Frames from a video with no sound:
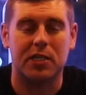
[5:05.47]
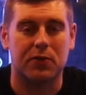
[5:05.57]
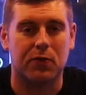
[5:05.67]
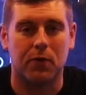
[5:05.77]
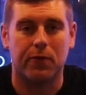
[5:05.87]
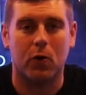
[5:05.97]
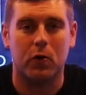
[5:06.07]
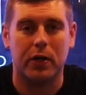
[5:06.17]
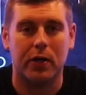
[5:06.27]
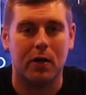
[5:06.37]
this for a full
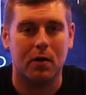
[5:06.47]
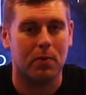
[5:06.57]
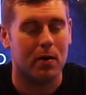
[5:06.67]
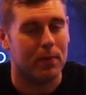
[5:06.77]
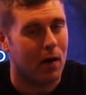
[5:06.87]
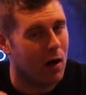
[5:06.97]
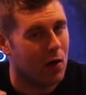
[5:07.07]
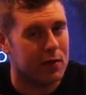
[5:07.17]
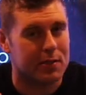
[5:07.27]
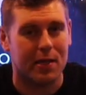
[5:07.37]
year, pump
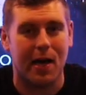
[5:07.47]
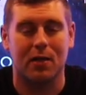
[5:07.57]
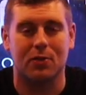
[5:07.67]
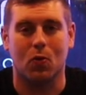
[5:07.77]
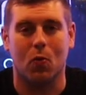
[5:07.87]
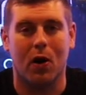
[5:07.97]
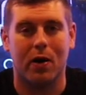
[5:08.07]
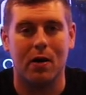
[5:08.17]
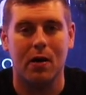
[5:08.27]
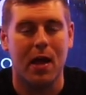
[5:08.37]
all this gallons of
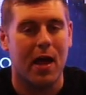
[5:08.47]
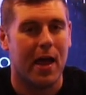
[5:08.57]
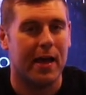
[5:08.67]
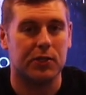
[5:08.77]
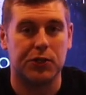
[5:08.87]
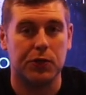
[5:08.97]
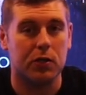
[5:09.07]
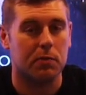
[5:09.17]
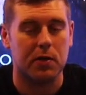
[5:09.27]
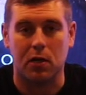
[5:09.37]
water, and soon
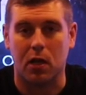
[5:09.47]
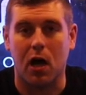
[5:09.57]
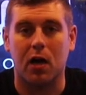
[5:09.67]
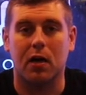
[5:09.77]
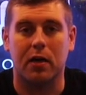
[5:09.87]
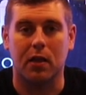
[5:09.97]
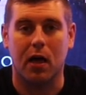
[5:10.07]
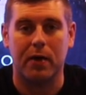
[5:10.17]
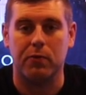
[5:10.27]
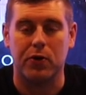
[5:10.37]
you'll be able to log
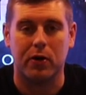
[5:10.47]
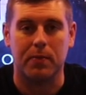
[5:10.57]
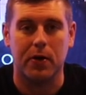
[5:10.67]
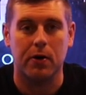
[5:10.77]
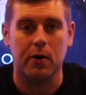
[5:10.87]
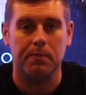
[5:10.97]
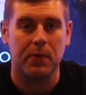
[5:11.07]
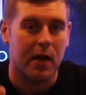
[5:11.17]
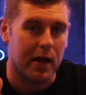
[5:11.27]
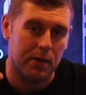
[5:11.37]
online with your computer
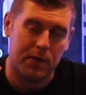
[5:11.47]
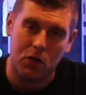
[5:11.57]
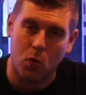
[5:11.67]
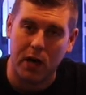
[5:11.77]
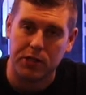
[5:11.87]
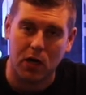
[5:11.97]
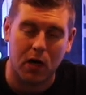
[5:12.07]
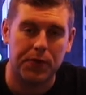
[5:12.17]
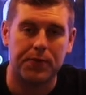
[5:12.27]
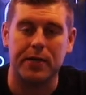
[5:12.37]
and you'll be able to watch
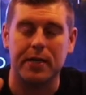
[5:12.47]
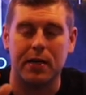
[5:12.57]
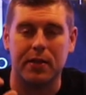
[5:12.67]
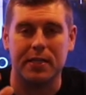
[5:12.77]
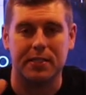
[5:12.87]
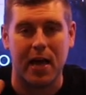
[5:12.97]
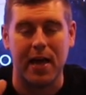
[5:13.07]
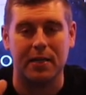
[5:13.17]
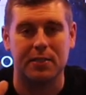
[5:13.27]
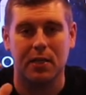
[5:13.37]
all three of these
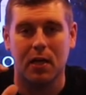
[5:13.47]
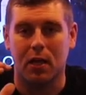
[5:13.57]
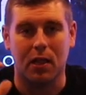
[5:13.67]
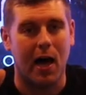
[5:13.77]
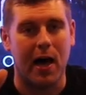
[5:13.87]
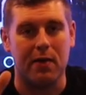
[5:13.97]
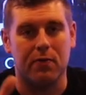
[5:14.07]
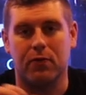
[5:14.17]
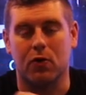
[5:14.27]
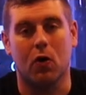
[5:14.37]
tanks
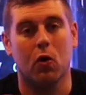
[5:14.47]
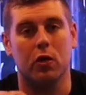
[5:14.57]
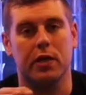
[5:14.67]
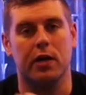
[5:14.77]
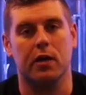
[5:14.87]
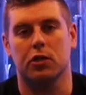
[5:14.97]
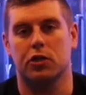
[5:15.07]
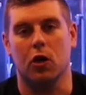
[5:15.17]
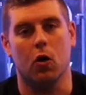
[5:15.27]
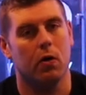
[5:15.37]
live for a whole year.
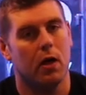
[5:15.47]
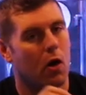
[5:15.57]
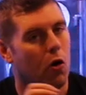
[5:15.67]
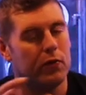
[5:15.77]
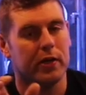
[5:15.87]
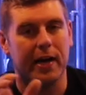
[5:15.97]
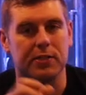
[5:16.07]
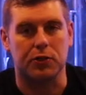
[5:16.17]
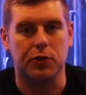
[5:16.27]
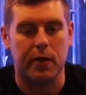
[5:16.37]
So hopefully you
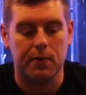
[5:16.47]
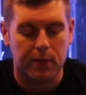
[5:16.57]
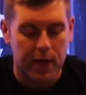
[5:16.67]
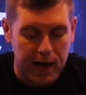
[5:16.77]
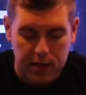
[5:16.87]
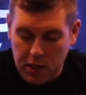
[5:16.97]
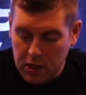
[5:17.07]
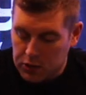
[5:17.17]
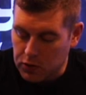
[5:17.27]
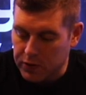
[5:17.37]
guys will tune in for that.
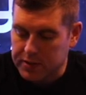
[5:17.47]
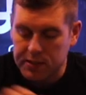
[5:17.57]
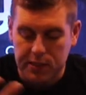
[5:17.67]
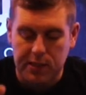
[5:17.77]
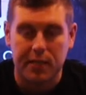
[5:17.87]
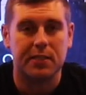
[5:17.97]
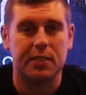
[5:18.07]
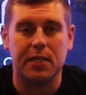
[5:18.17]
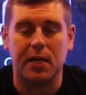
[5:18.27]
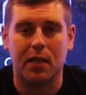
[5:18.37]
So this is the
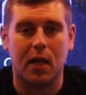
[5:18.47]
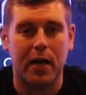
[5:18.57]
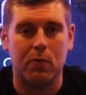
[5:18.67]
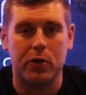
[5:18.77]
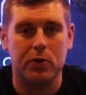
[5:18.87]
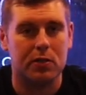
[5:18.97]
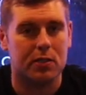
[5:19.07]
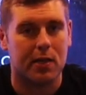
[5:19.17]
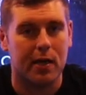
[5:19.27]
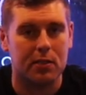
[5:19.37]
Tunze line we're using,
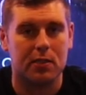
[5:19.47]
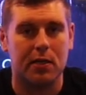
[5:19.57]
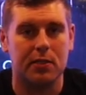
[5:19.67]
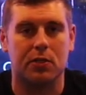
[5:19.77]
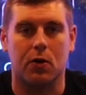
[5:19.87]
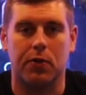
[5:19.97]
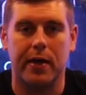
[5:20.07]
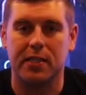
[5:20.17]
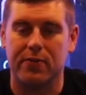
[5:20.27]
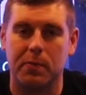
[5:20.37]
Silence line. So
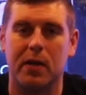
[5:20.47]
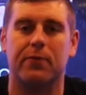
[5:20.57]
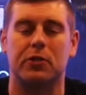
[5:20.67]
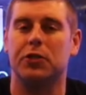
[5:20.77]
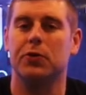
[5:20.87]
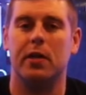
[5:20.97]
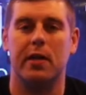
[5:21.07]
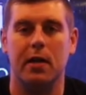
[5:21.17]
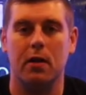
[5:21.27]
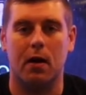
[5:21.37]
thanks everybody for tuning
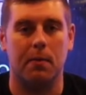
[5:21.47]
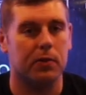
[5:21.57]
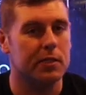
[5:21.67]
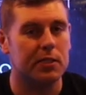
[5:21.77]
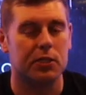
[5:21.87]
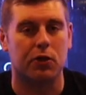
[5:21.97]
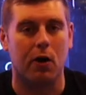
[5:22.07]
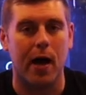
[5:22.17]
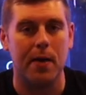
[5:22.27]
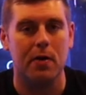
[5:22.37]
in. Please
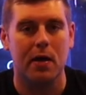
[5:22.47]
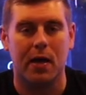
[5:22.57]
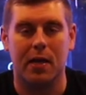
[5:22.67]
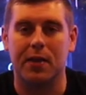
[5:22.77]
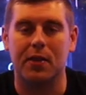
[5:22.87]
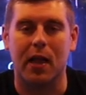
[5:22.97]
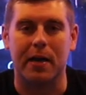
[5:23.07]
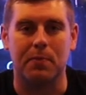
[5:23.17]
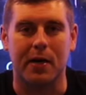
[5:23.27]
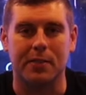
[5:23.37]
subscribe and hit the
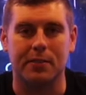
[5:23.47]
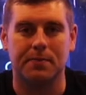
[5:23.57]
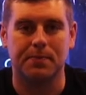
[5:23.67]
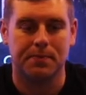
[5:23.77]
like button.